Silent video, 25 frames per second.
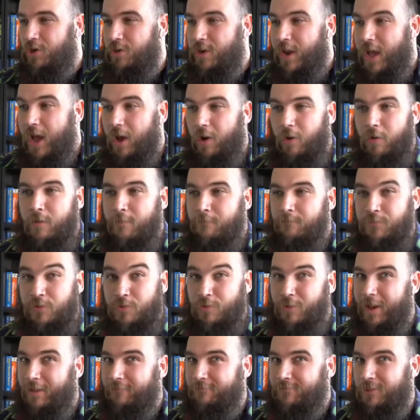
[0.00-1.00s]
Now you
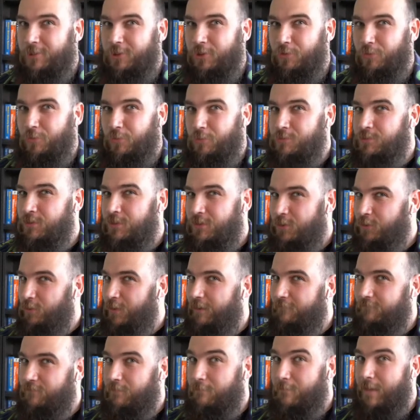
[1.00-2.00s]
have the tools, you
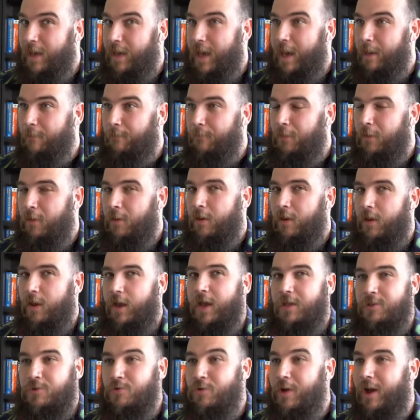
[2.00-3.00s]
have the map,
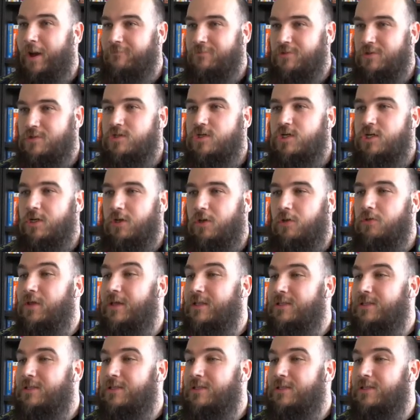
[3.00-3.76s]
and you have the shield.